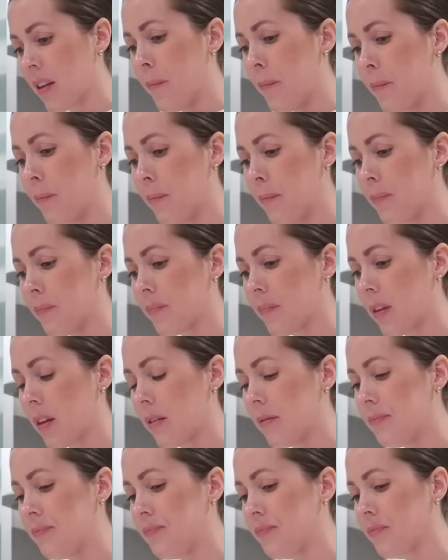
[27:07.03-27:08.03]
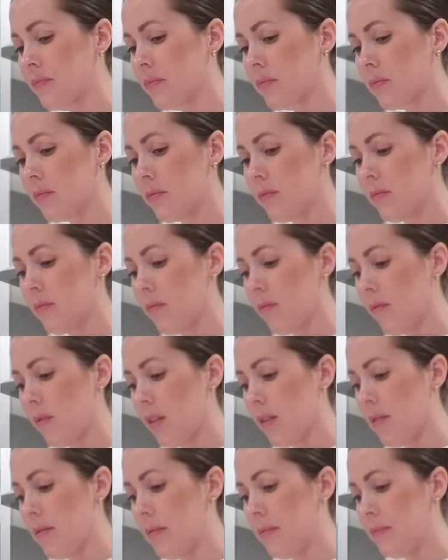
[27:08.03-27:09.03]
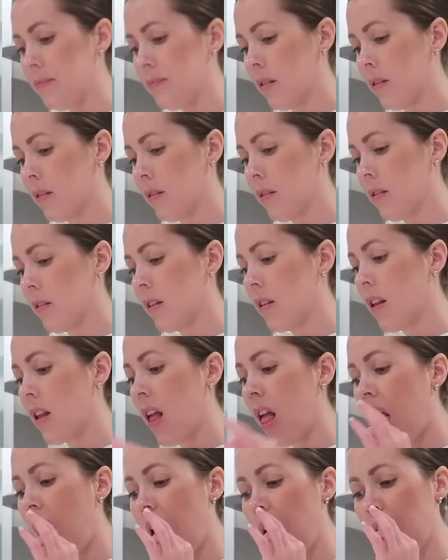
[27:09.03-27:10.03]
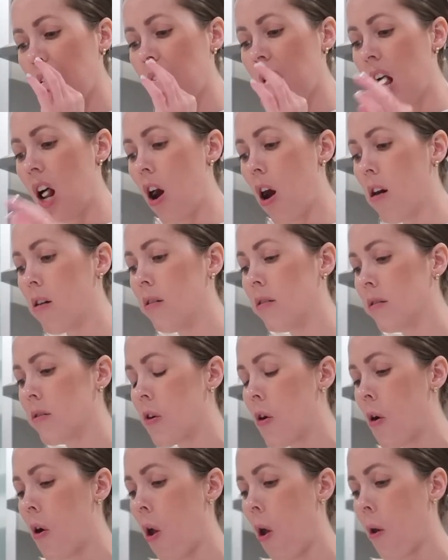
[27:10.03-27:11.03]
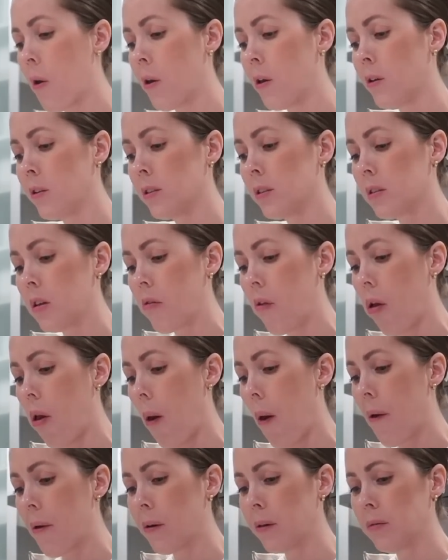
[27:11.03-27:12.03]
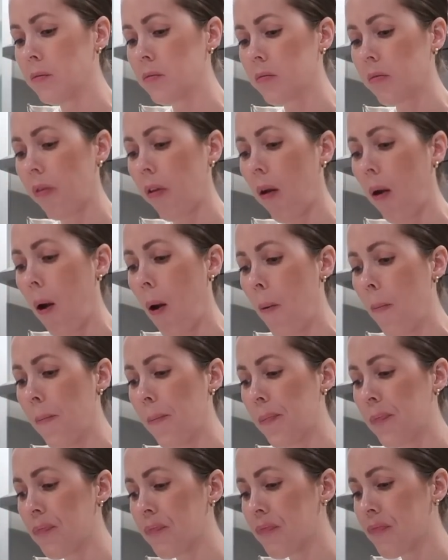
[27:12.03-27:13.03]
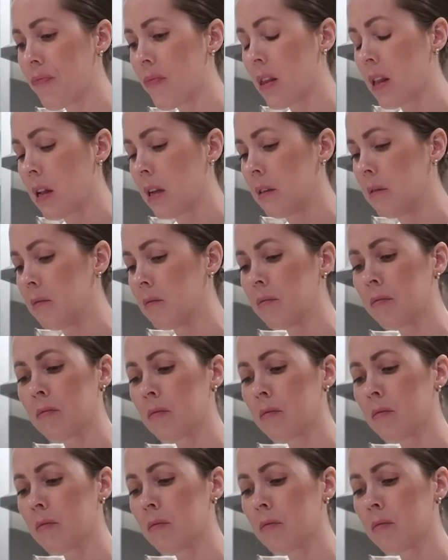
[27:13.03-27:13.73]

With chicken, like 15 or more. And then with taxes, 18.